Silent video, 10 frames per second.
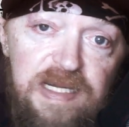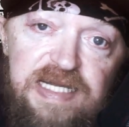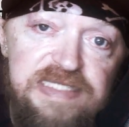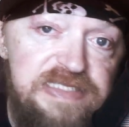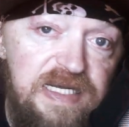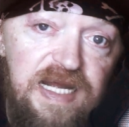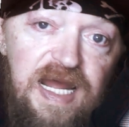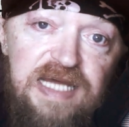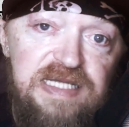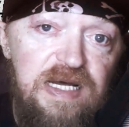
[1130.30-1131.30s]
like I said,
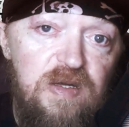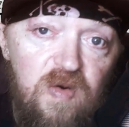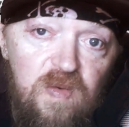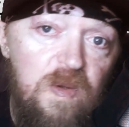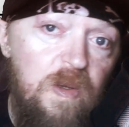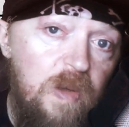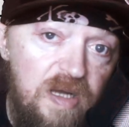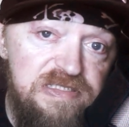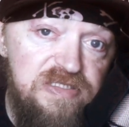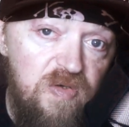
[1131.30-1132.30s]
it had that whole
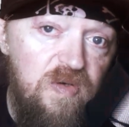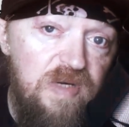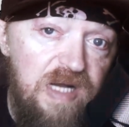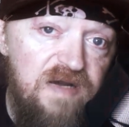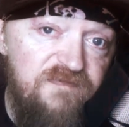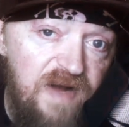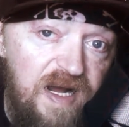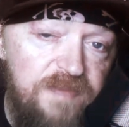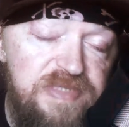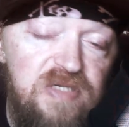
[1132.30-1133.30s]
Lost Girl kind of
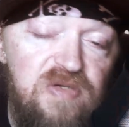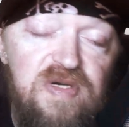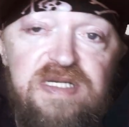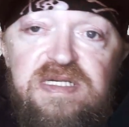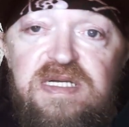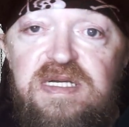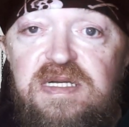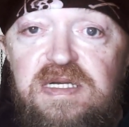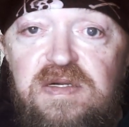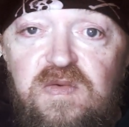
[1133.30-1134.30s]
vibe to it,
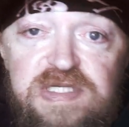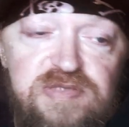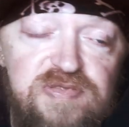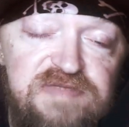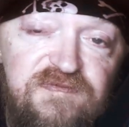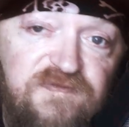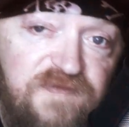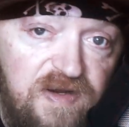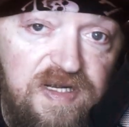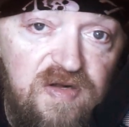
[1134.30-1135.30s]
which was
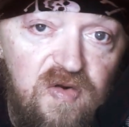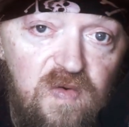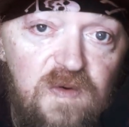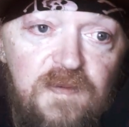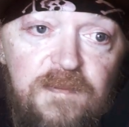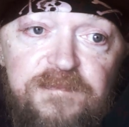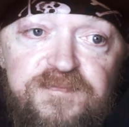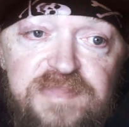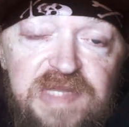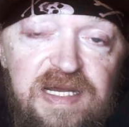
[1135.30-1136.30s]
very cool.
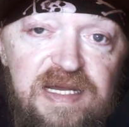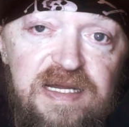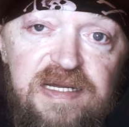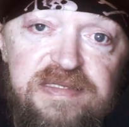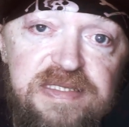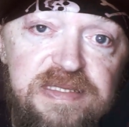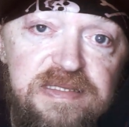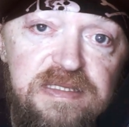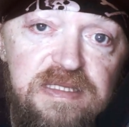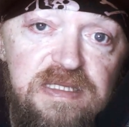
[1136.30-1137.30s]
And
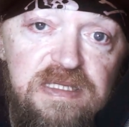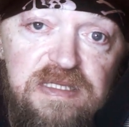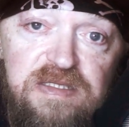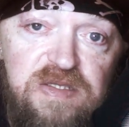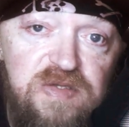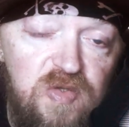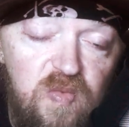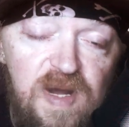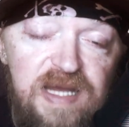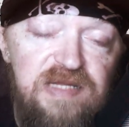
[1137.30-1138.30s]
the
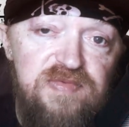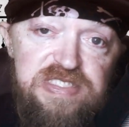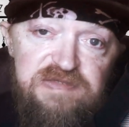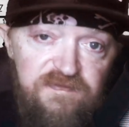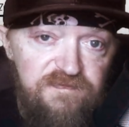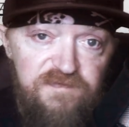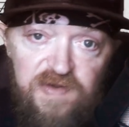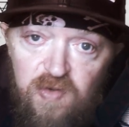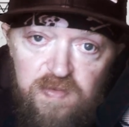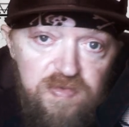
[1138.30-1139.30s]
way that was
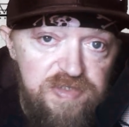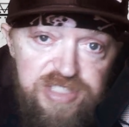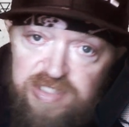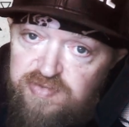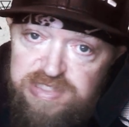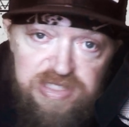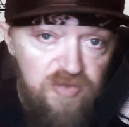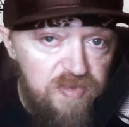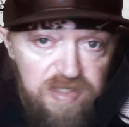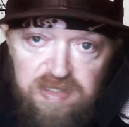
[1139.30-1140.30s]
filmed when she was
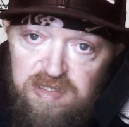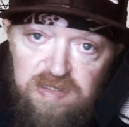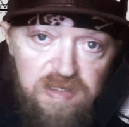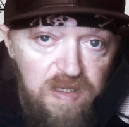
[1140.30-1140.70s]
doing,